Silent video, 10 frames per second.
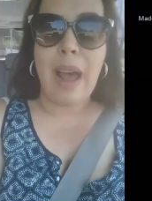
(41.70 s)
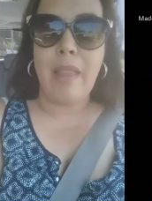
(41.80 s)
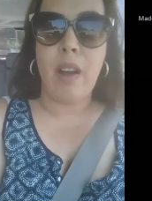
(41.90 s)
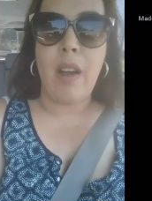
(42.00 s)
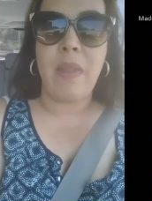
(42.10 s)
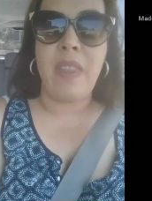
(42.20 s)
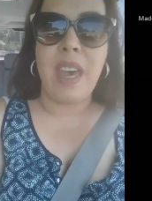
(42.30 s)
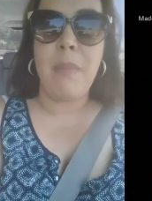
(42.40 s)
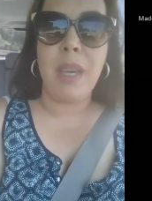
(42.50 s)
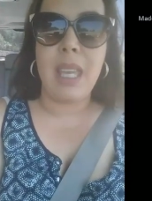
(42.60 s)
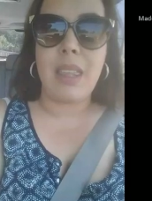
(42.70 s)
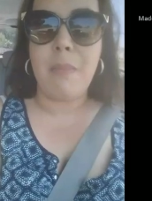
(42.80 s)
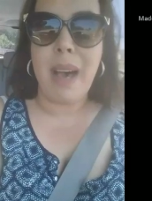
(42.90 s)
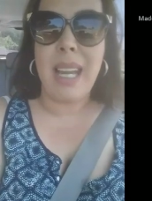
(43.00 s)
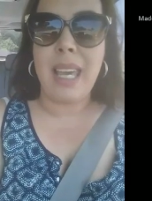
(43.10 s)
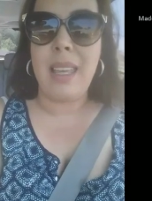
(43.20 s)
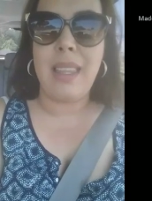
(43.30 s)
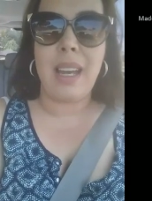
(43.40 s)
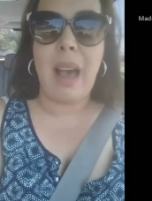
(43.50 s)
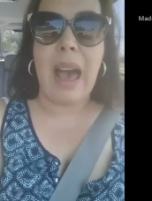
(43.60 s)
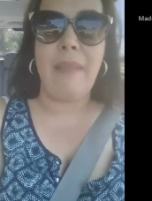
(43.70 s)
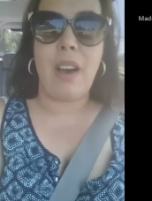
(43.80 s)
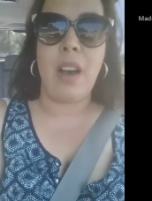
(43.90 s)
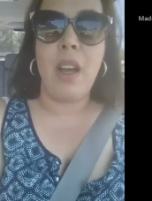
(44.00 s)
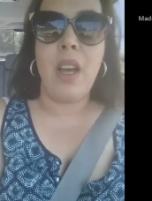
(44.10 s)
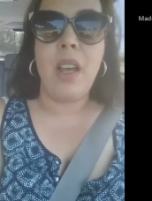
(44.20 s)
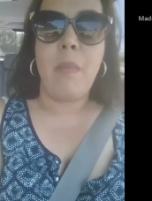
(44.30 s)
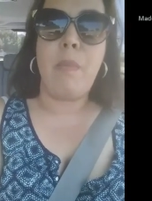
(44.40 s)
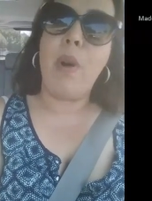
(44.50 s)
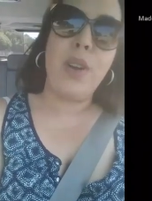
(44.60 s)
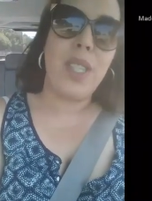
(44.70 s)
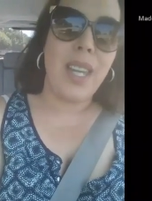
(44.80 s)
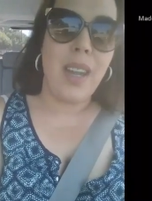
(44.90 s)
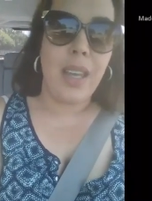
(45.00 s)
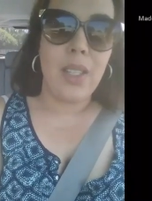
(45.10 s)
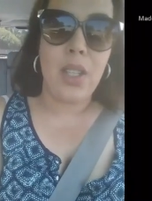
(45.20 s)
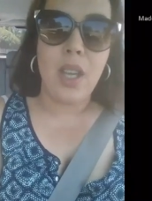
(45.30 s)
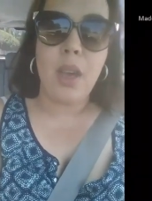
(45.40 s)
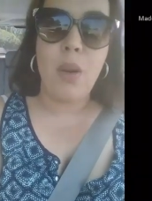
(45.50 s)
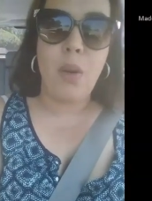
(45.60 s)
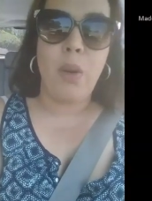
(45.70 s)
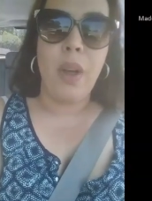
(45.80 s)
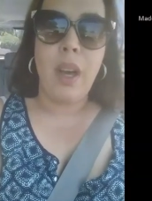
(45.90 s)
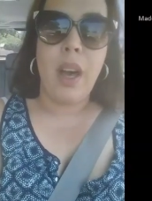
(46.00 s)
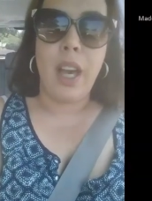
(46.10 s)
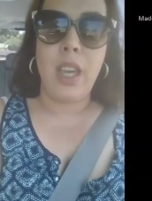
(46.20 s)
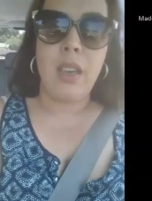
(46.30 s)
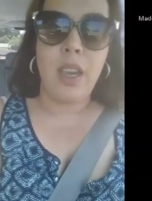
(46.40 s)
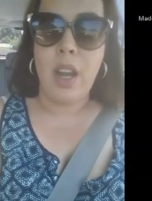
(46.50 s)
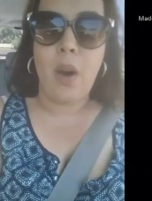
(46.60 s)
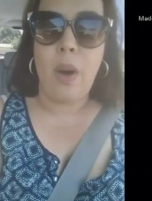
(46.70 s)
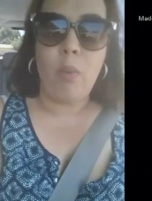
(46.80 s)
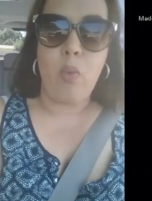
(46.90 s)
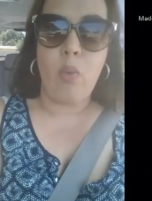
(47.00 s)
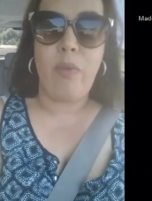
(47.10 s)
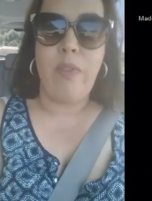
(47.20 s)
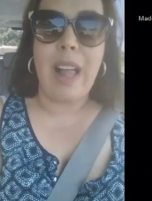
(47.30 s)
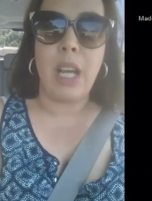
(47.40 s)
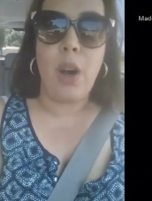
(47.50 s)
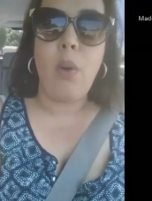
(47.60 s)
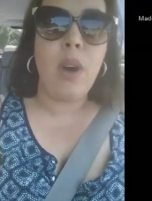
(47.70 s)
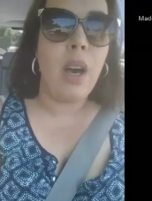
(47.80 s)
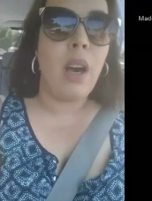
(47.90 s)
rather them get the money than have a person next to you, a fellow